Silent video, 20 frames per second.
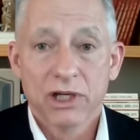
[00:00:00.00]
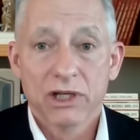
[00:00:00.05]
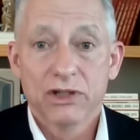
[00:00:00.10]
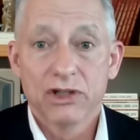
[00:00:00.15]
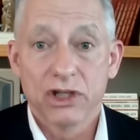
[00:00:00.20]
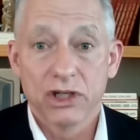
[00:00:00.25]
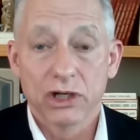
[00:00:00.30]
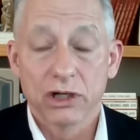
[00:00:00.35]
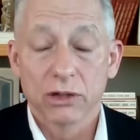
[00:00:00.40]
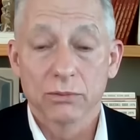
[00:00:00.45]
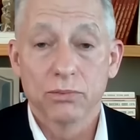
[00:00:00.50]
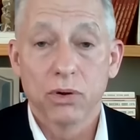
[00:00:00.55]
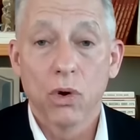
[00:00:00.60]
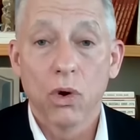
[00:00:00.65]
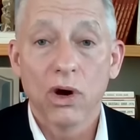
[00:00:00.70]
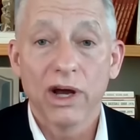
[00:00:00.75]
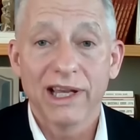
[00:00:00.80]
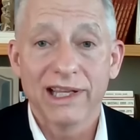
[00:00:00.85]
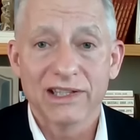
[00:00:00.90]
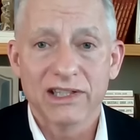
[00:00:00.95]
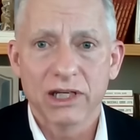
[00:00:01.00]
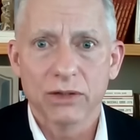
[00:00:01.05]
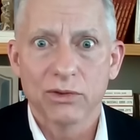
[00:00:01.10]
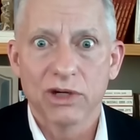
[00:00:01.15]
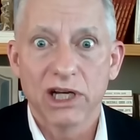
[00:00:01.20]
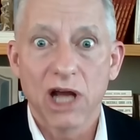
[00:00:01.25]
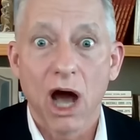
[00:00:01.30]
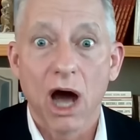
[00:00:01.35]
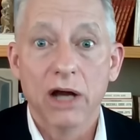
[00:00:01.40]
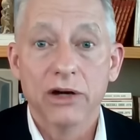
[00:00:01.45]
to your point, it
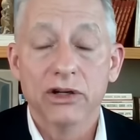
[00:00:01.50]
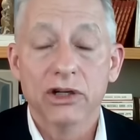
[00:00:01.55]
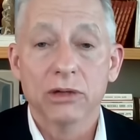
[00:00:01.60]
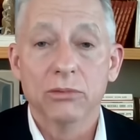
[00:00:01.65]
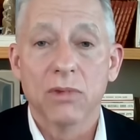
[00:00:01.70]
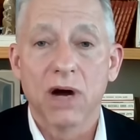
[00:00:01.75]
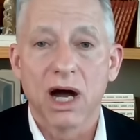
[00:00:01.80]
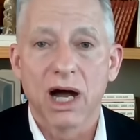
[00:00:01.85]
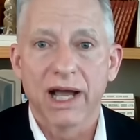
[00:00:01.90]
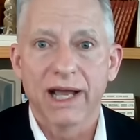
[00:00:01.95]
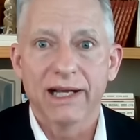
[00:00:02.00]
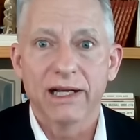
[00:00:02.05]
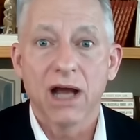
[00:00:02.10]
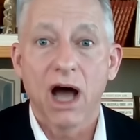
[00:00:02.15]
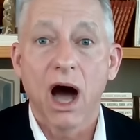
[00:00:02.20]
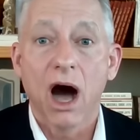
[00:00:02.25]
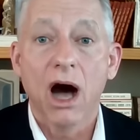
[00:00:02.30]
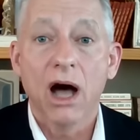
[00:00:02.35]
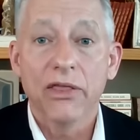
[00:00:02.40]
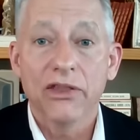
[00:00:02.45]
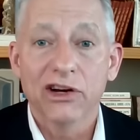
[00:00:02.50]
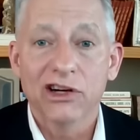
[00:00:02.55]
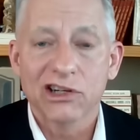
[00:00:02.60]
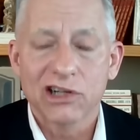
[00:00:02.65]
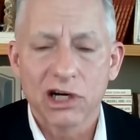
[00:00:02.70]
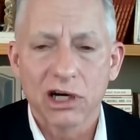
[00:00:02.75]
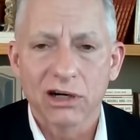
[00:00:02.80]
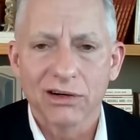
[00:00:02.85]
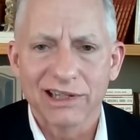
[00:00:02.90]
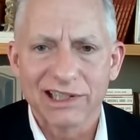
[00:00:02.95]
would undermine other
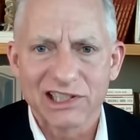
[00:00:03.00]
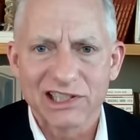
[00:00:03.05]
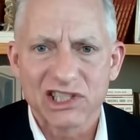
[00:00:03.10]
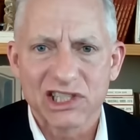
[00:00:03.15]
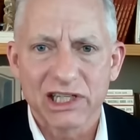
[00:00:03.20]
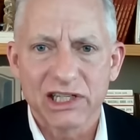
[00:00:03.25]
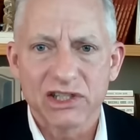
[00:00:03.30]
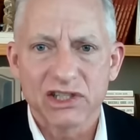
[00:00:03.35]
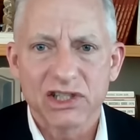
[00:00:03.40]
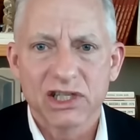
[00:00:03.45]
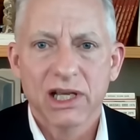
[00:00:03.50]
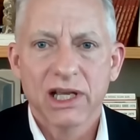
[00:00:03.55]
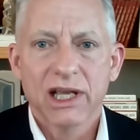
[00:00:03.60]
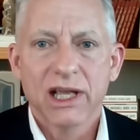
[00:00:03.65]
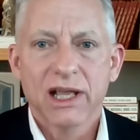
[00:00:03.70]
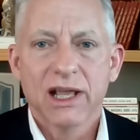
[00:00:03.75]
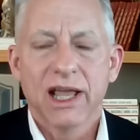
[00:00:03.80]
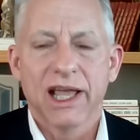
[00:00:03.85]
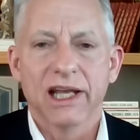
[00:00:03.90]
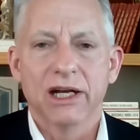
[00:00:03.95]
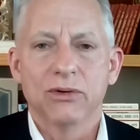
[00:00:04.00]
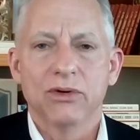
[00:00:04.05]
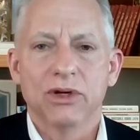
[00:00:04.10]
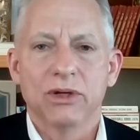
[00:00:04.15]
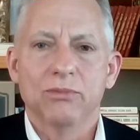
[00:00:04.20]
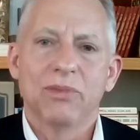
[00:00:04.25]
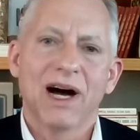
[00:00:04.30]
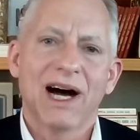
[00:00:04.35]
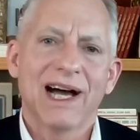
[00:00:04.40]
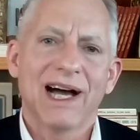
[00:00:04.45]
currencies and it
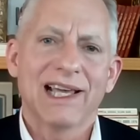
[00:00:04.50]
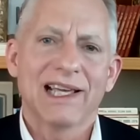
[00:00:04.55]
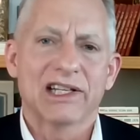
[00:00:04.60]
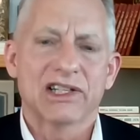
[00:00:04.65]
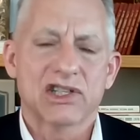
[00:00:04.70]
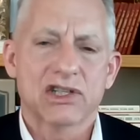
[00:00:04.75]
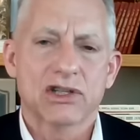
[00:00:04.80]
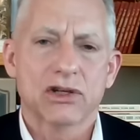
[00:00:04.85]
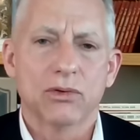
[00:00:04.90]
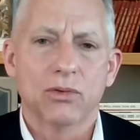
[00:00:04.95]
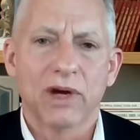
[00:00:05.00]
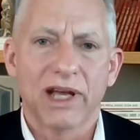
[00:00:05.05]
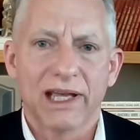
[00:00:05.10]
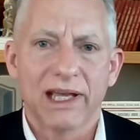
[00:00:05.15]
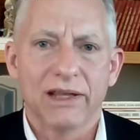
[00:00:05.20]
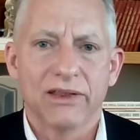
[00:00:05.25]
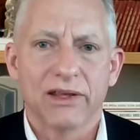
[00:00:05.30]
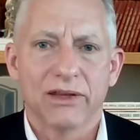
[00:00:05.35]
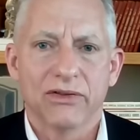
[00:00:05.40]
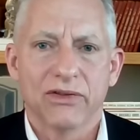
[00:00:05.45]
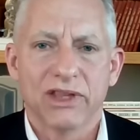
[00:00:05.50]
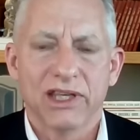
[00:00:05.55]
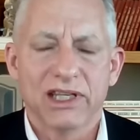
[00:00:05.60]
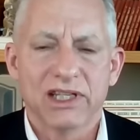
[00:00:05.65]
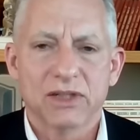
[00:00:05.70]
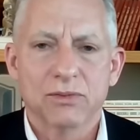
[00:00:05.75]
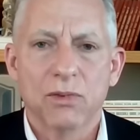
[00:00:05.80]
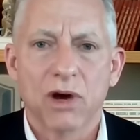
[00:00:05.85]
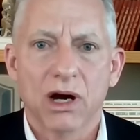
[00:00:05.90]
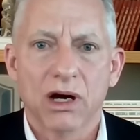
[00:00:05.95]
would bias the way that
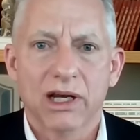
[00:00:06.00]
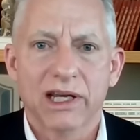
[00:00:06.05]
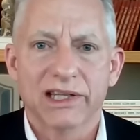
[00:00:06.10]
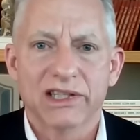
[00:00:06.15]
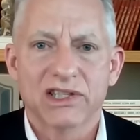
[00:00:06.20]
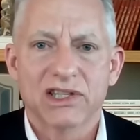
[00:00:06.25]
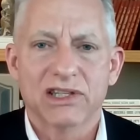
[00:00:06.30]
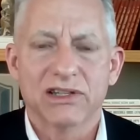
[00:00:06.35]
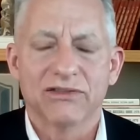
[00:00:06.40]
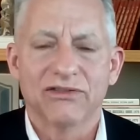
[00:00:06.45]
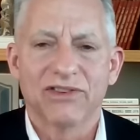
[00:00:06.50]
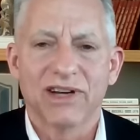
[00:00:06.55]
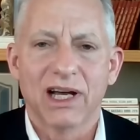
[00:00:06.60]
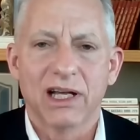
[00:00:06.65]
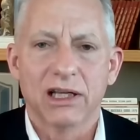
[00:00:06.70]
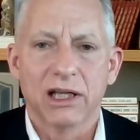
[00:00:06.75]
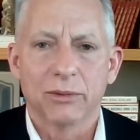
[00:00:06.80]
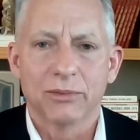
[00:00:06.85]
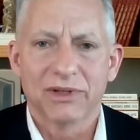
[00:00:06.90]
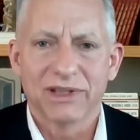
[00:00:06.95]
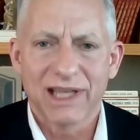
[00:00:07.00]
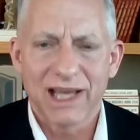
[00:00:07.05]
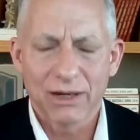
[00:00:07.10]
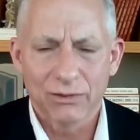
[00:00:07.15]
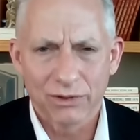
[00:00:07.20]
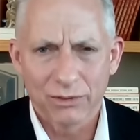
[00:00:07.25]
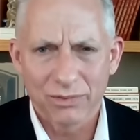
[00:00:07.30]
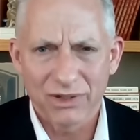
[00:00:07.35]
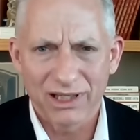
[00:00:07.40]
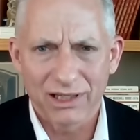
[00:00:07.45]
these markets develop. And that
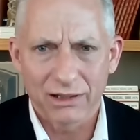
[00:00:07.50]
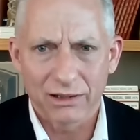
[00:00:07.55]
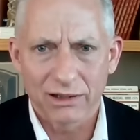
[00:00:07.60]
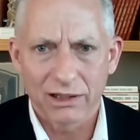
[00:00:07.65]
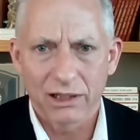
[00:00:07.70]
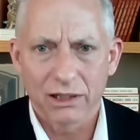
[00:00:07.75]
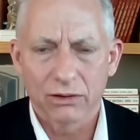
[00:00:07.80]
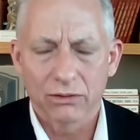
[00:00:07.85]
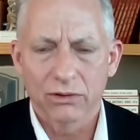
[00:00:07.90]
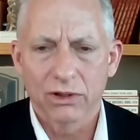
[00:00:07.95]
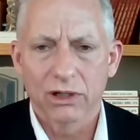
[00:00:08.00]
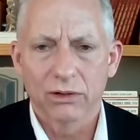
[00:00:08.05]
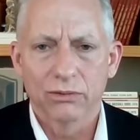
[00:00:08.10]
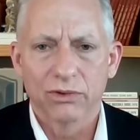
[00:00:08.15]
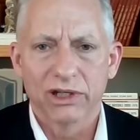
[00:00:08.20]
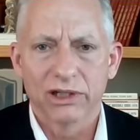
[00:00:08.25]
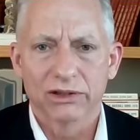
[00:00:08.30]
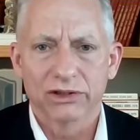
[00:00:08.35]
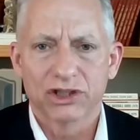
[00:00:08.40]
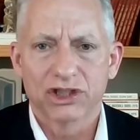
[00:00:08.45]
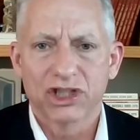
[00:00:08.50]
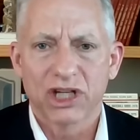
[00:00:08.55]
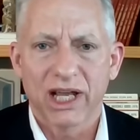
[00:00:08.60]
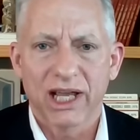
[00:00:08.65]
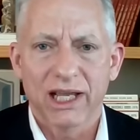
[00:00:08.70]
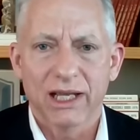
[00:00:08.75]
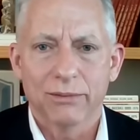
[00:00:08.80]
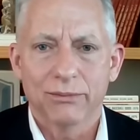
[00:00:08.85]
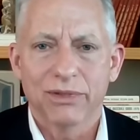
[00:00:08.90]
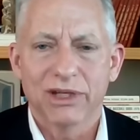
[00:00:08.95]
would be a real
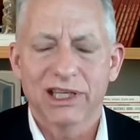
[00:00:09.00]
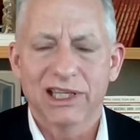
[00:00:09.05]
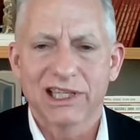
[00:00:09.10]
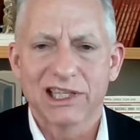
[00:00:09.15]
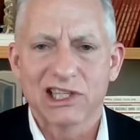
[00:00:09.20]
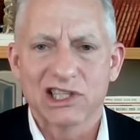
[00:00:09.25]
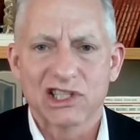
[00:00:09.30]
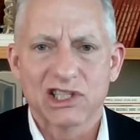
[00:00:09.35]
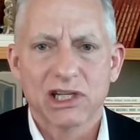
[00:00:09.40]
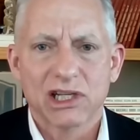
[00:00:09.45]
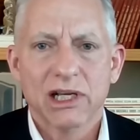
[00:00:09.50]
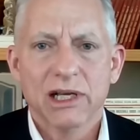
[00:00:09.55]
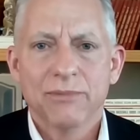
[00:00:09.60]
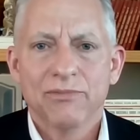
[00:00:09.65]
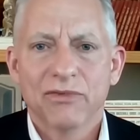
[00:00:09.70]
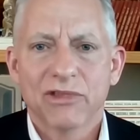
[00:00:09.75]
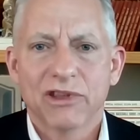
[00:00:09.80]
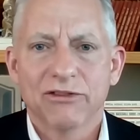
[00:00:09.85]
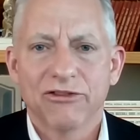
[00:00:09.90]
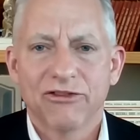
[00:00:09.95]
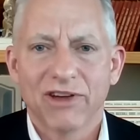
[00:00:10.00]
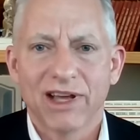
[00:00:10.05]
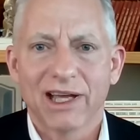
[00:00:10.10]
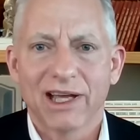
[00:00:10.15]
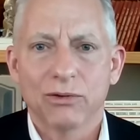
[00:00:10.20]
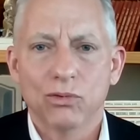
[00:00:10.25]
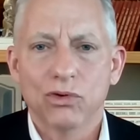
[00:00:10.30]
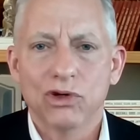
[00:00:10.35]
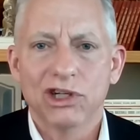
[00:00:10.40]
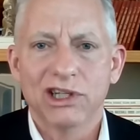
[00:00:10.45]
shame, because the
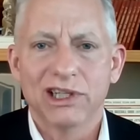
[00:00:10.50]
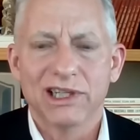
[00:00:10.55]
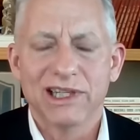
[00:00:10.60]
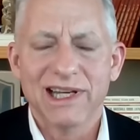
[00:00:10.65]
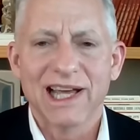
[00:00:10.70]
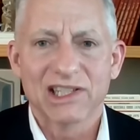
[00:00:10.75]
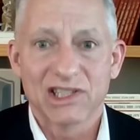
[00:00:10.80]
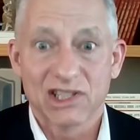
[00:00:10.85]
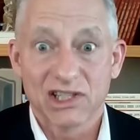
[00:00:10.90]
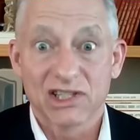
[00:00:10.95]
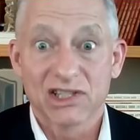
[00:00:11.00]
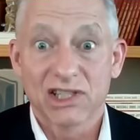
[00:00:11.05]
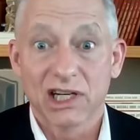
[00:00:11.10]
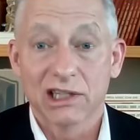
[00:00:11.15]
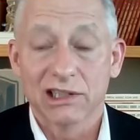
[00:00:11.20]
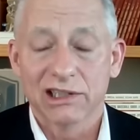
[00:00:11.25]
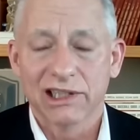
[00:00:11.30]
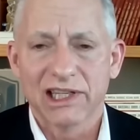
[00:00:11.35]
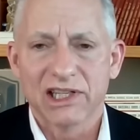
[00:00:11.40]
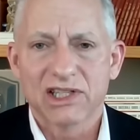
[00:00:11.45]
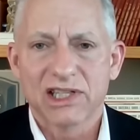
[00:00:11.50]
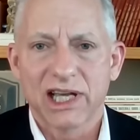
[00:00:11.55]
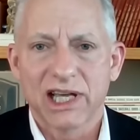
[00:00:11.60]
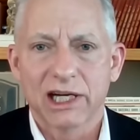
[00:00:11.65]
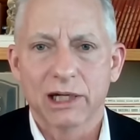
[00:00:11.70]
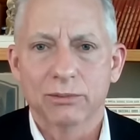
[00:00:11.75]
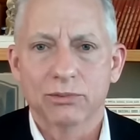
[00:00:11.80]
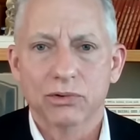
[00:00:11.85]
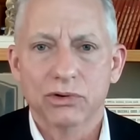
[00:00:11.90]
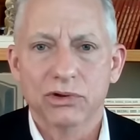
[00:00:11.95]
Fed would necessarily set
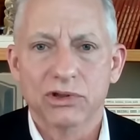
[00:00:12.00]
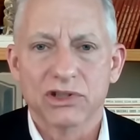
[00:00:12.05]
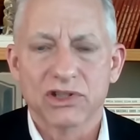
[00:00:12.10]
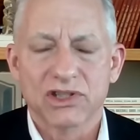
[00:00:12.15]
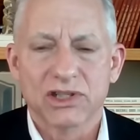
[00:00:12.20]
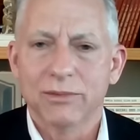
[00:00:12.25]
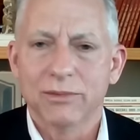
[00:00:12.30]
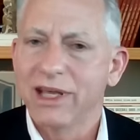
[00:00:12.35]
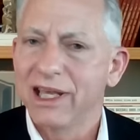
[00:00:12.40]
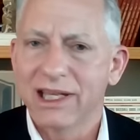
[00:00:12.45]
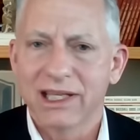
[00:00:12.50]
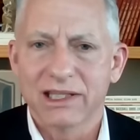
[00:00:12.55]
up rules that make